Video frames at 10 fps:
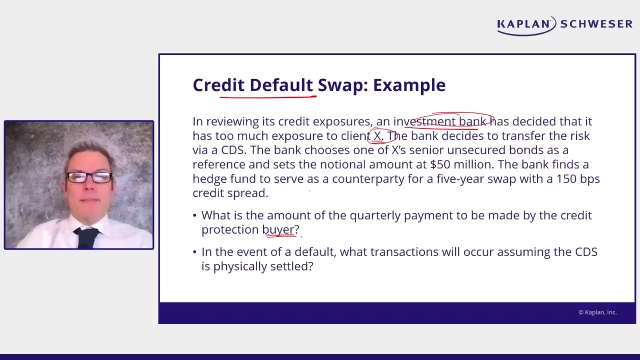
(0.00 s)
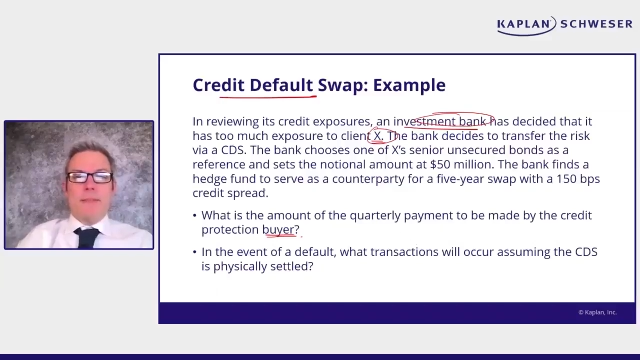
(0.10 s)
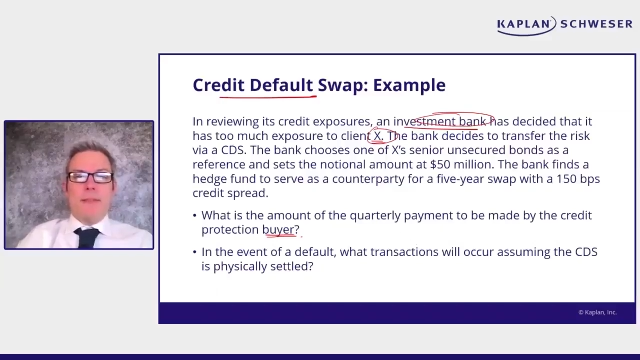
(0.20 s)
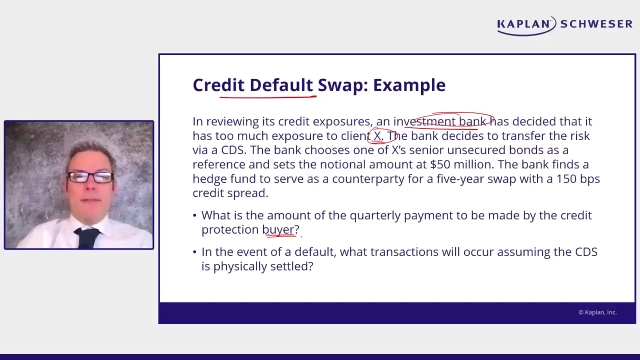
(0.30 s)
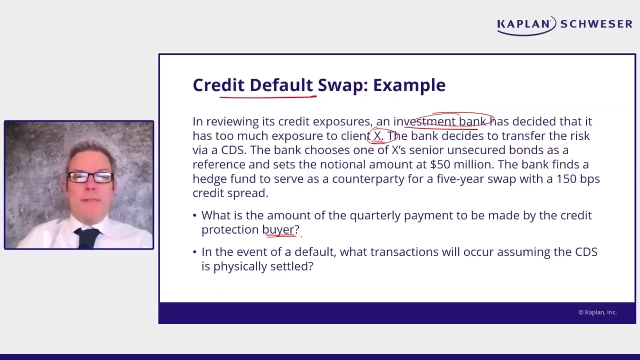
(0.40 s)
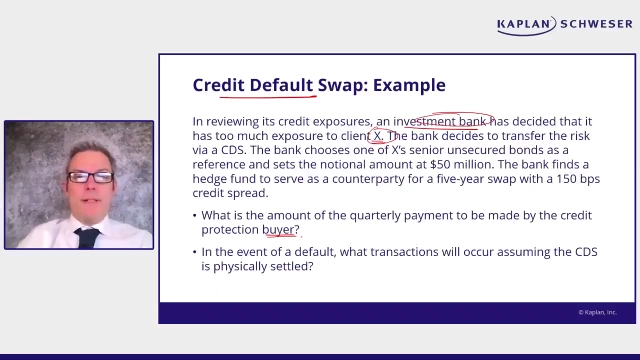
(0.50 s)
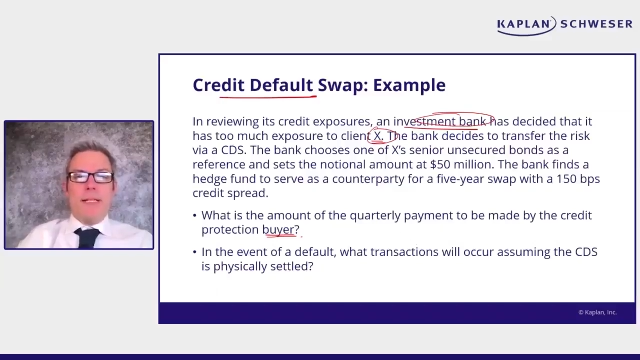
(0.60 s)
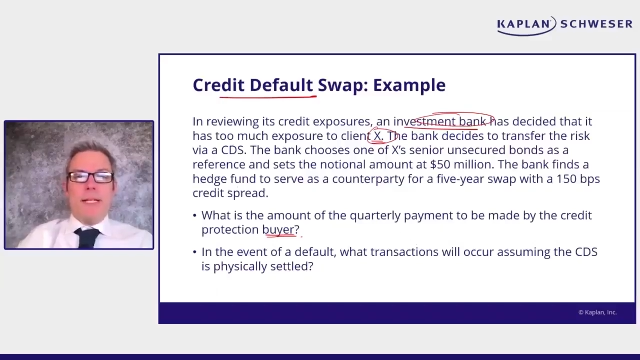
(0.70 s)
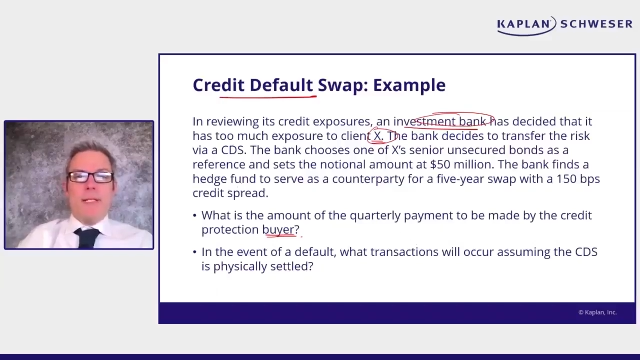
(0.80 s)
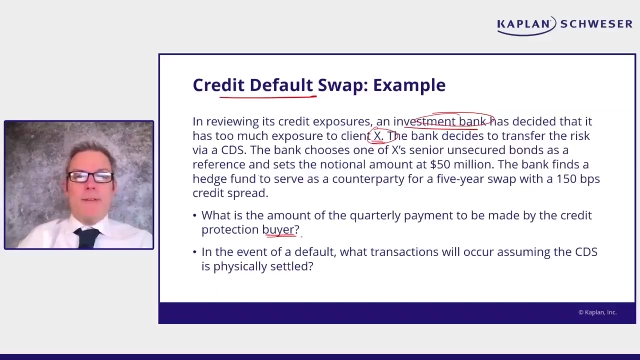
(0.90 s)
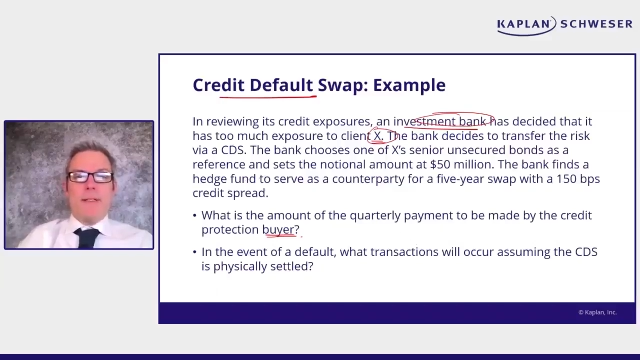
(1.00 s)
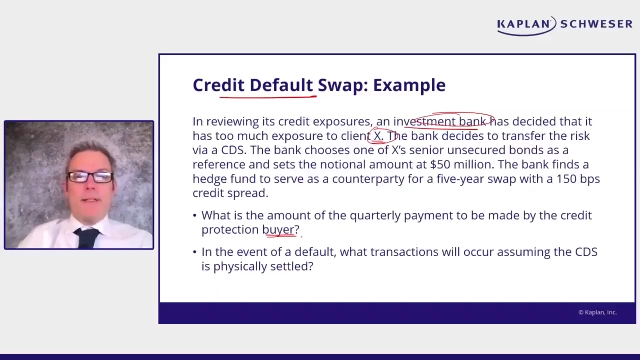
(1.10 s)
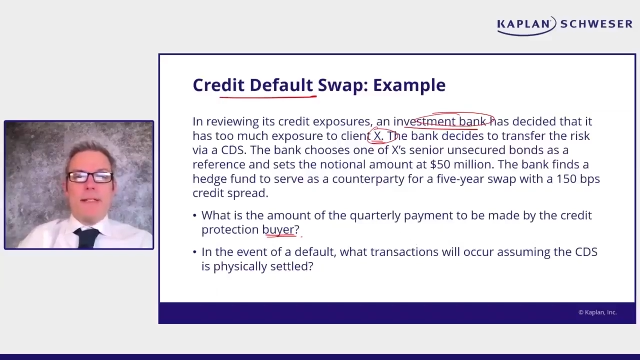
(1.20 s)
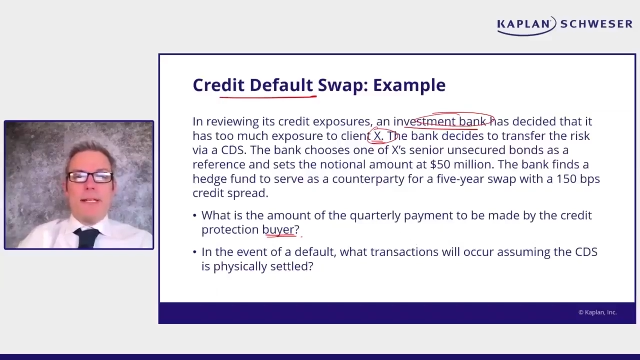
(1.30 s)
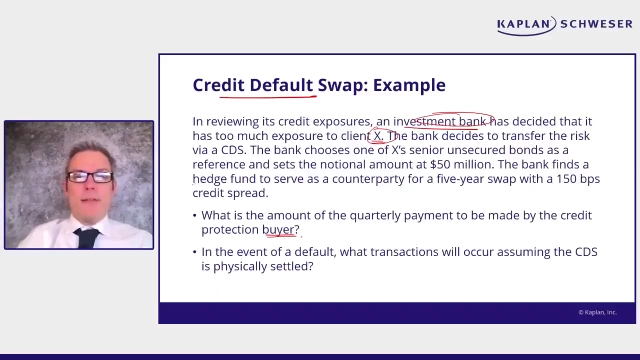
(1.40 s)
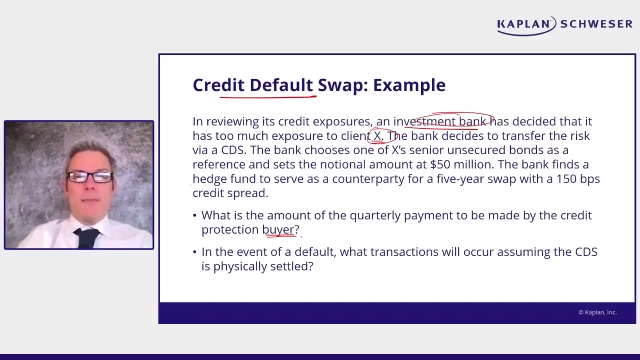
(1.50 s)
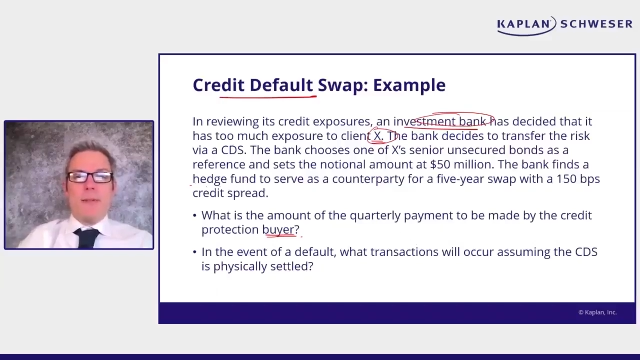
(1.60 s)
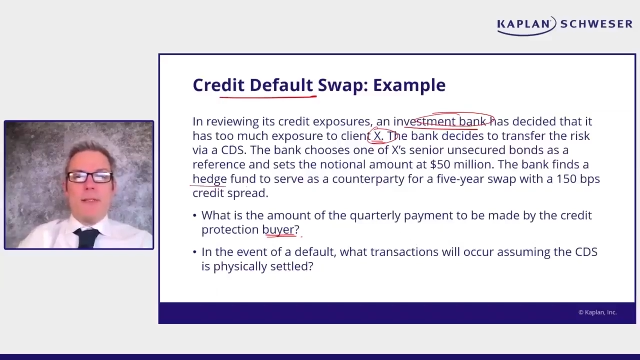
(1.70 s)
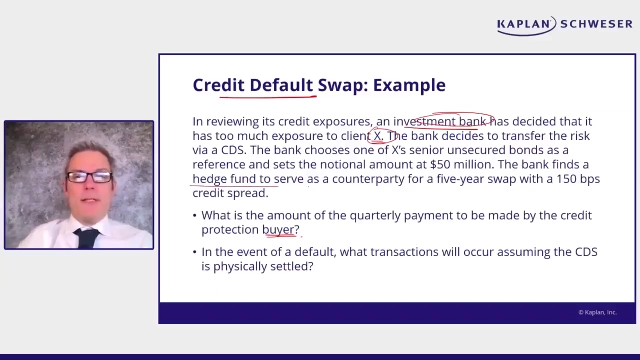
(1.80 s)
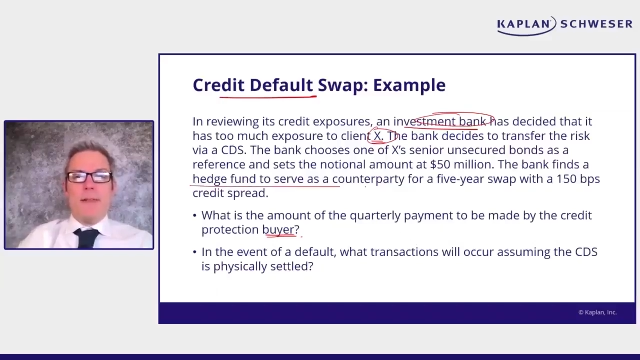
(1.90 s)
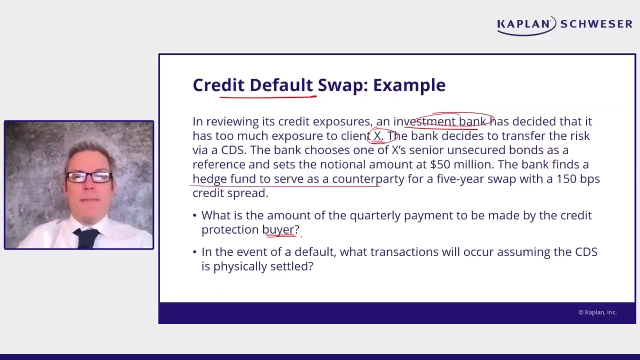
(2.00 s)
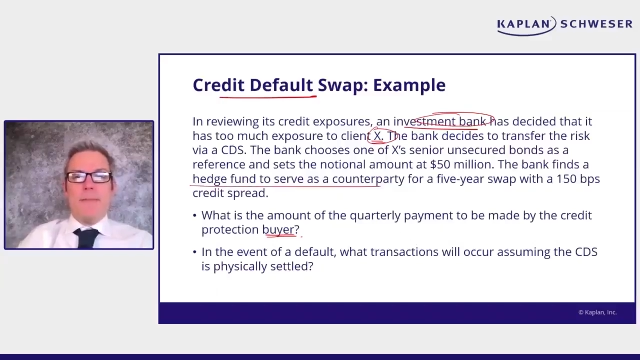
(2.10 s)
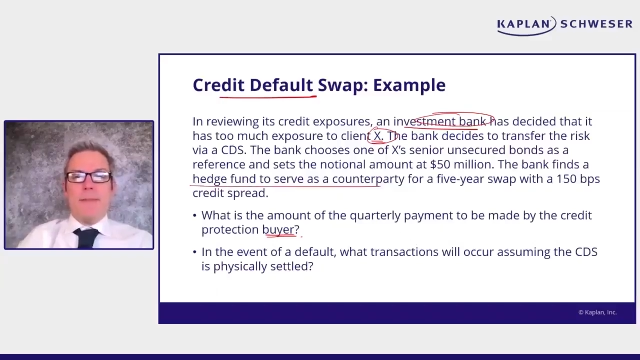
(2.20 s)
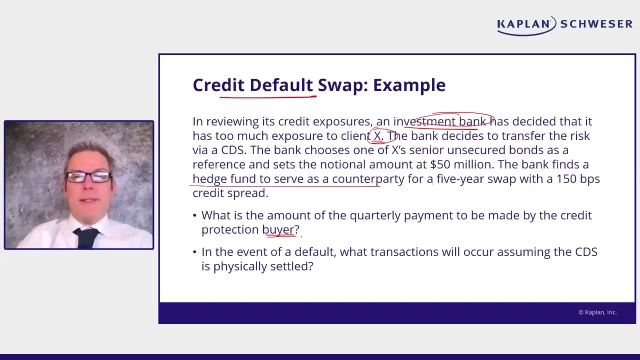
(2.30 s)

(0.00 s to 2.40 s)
They find a hedge fund as a counterparty.